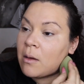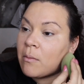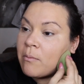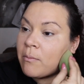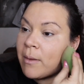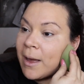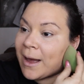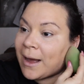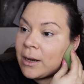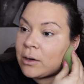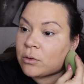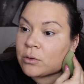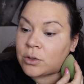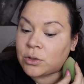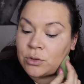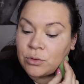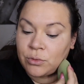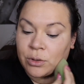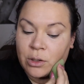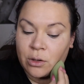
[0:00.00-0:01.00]
matte or
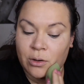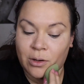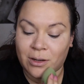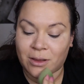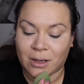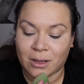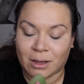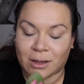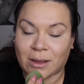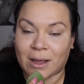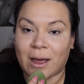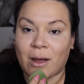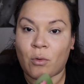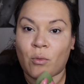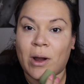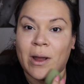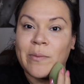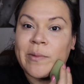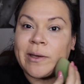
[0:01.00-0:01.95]
dewy or anything like that. Why?